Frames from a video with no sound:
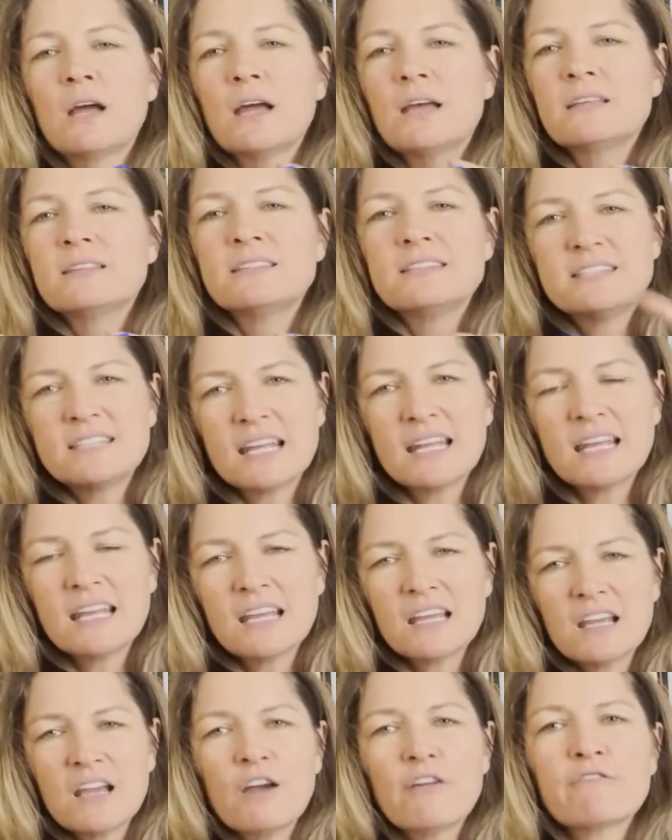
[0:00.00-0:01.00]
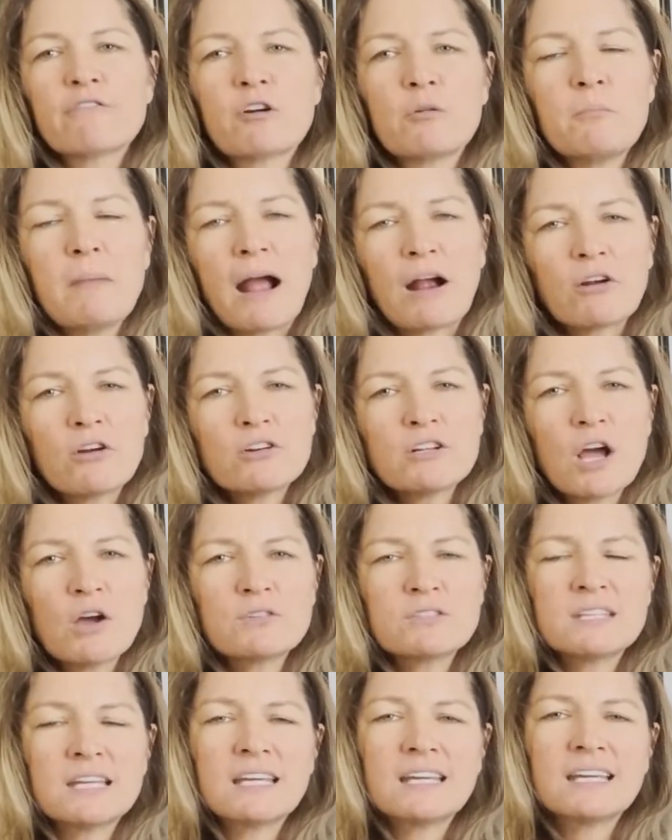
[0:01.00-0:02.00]
sitting for
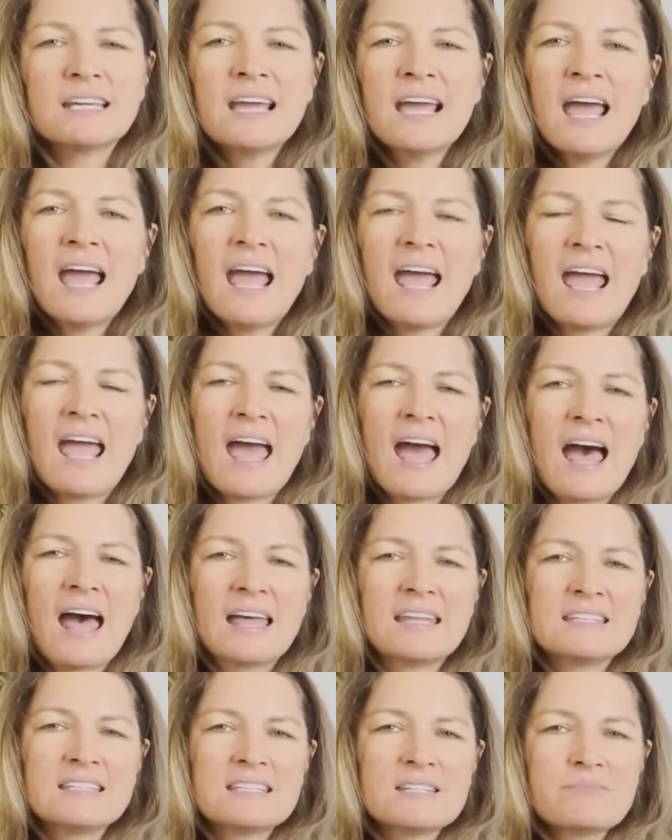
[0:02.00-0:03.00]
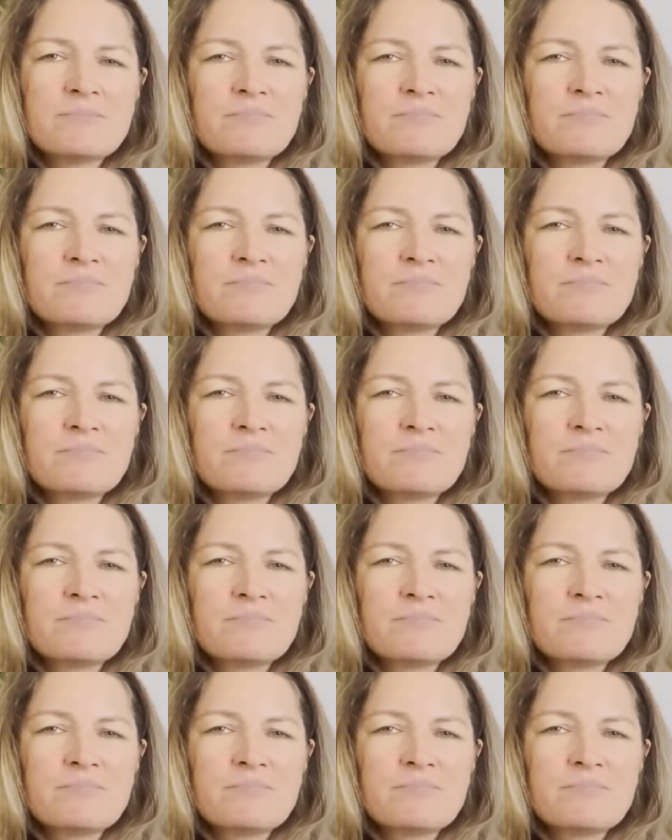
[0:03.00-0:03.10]
macrodosing, and